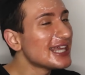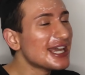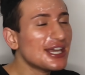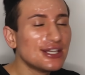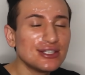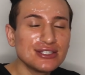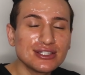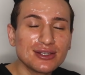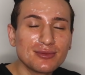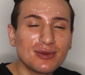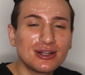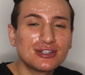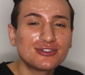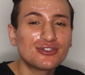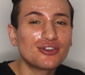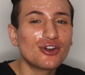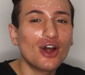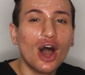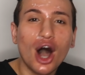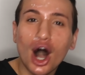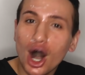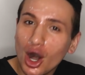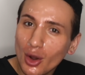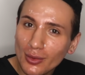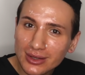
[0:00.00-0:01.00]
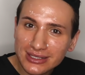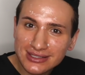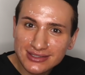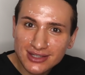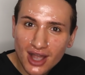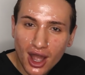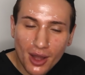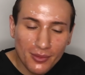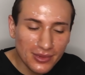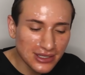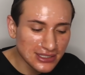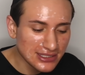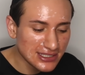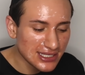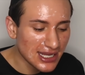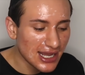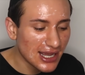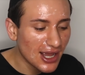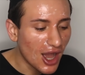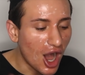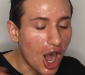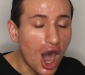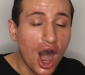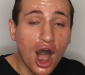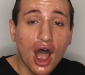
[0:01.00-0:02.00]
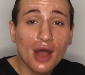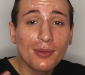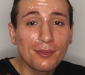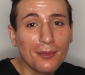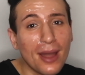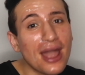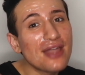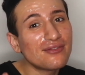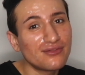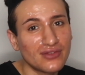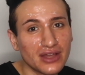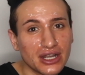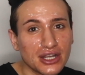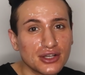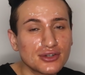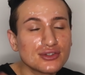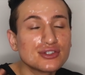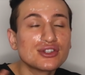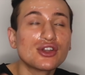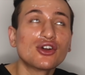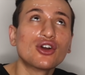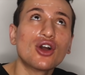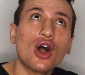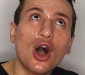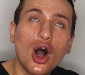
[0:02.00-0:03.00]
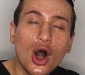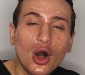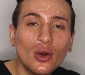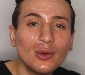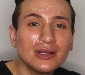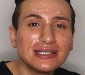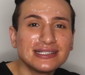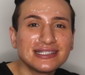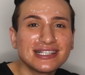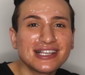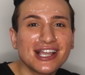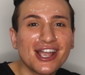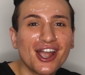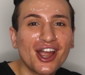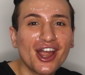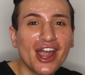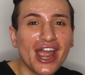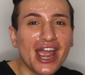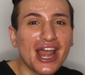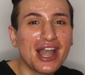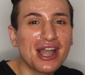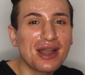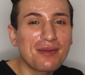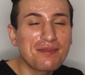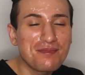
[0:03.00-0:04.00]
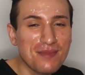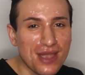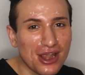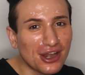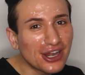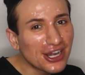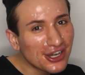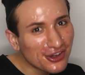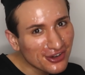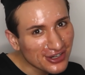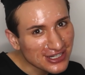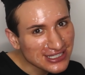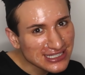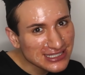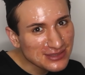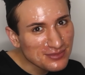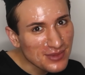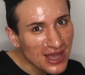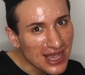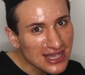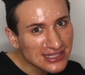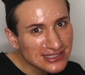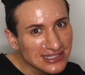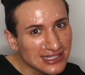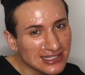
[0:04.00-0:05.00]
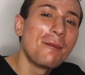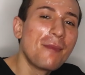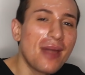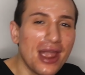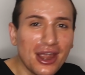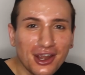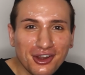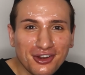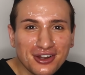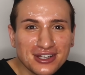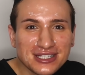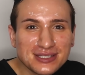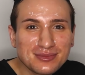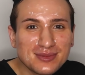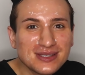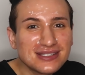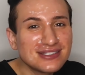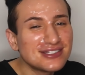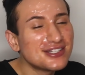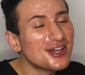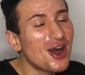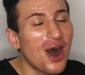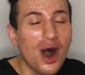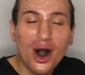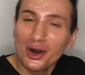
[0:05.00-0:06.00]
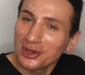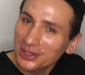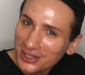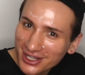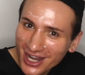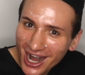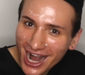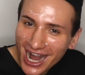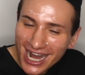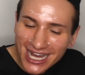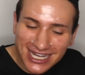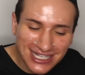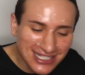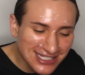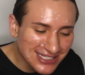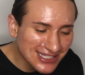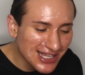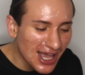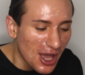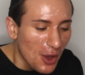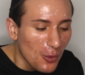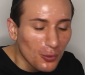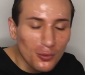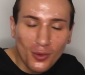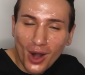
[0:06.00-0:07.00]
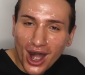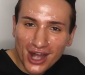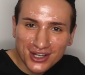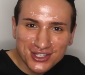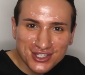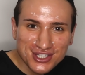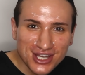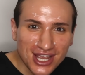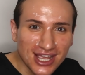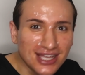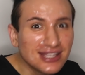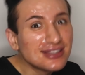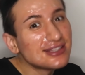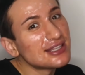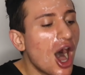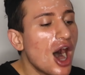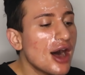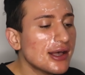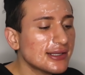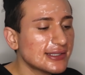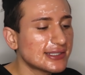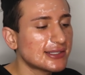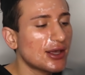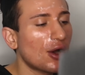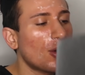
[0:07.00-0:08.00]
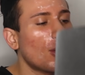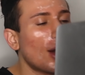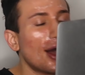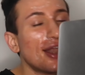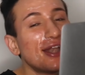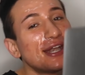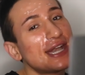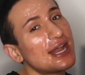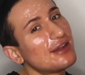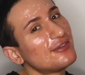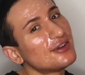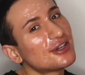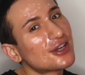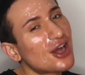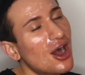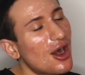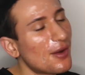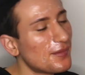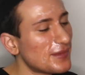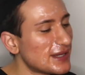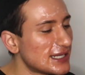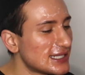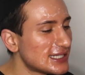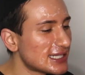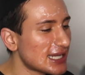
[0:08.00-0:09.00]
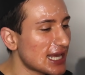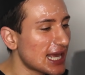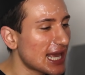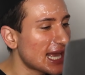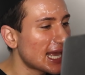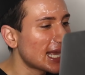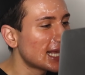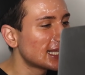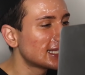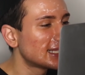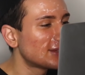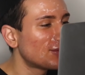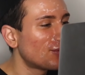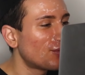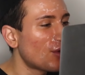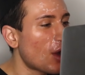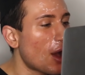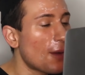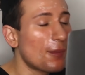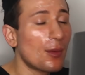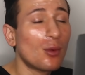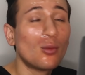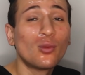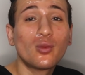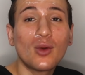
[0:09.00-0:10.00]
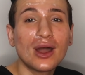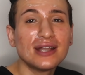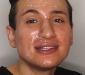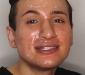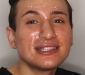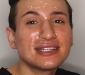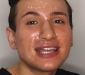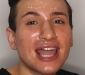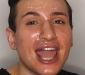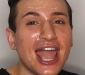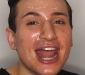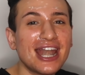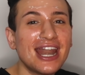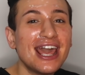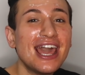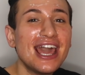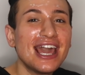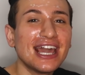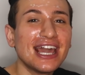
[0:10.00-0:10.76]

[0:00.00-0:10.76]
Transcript: thank you so much for always commenting on my videos. You're always here, and Merry Christmas. Merry Christmas to all you guys watching. Also, another comment is from, once again,